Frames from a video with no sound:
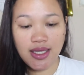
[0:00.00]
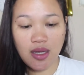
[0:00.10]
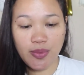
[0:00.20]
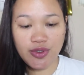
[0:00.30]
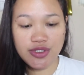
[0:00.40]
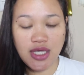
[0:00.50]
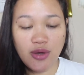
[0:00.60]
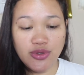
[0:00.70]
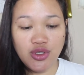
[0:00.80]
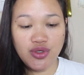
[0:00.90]
Tapos,
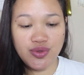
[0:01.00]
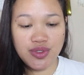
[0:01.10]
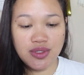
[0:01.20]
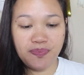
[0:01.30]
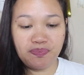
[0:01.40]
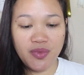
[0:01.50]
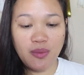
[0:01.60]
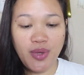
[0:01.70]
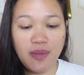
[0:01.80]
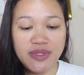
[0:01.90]
how to use?
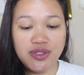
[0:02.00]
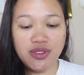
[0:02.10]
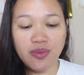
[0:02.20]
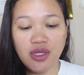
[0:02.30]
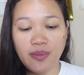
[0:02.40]
Pump a suitable